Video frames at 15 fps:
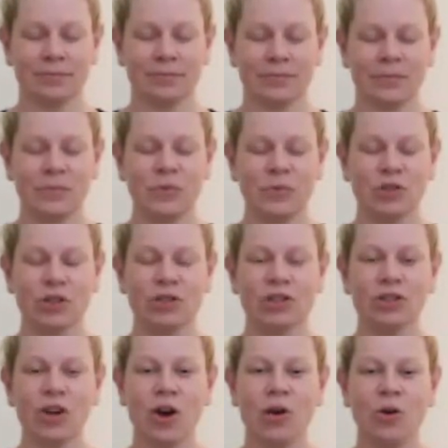And
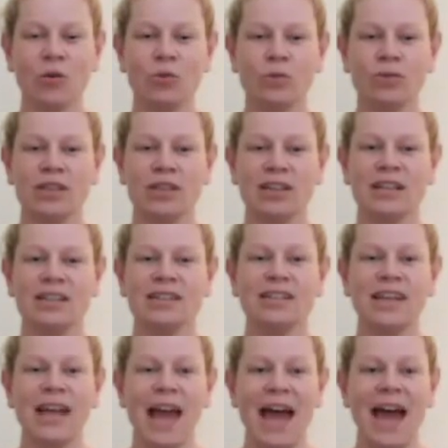just hold this
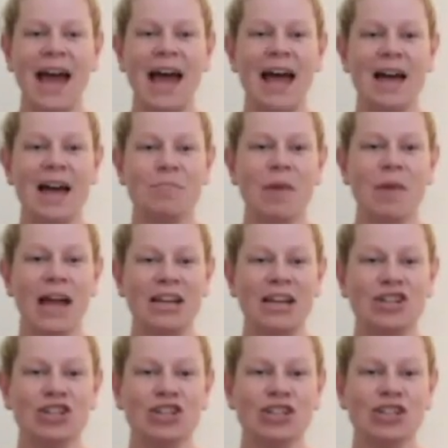care and
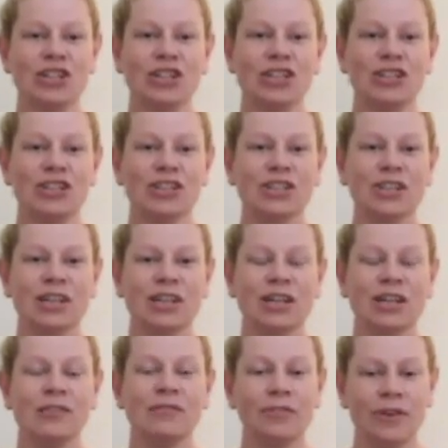patience
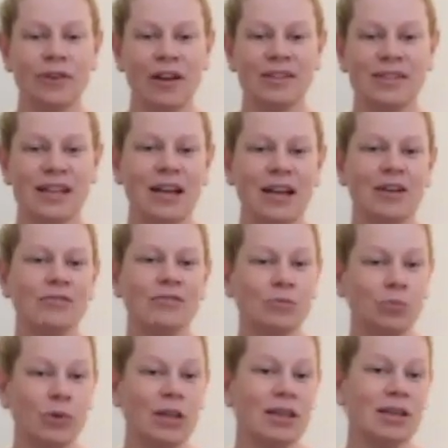for ourselves
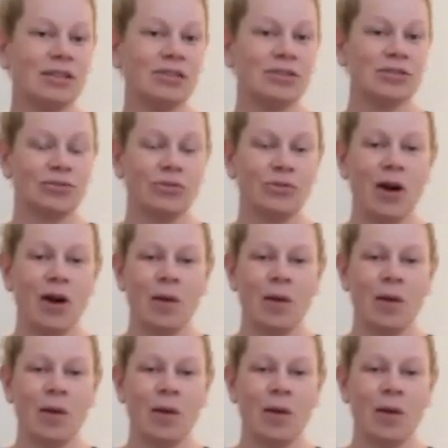with us through our